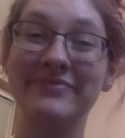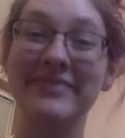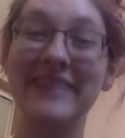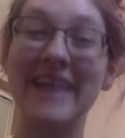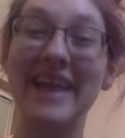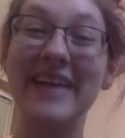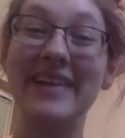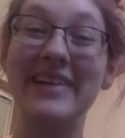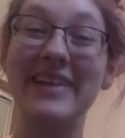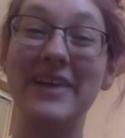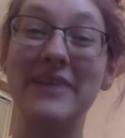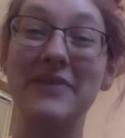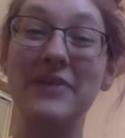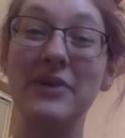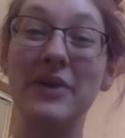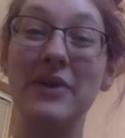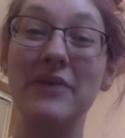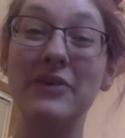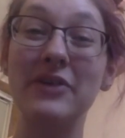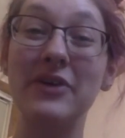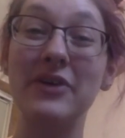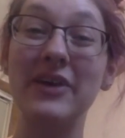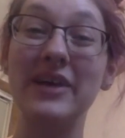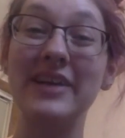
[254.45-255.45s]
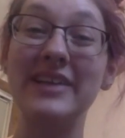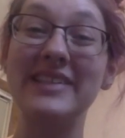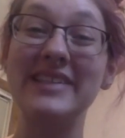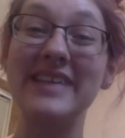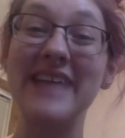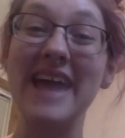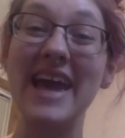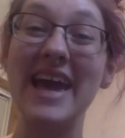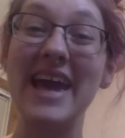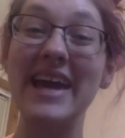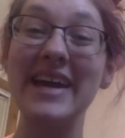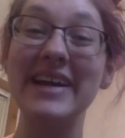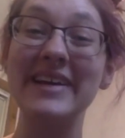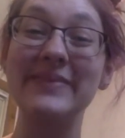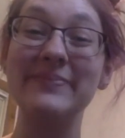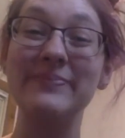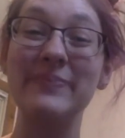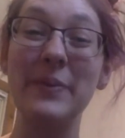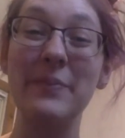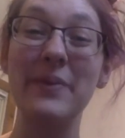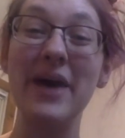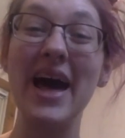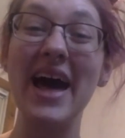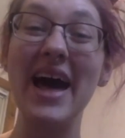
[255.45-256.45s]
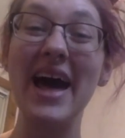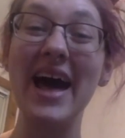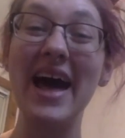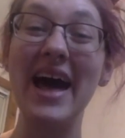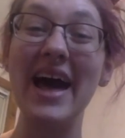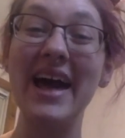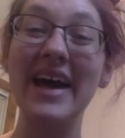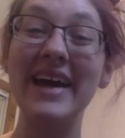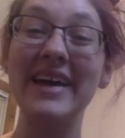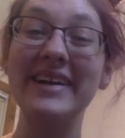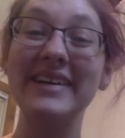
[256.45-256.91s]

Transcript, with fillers: I love you. Have a great day. Bye-bye.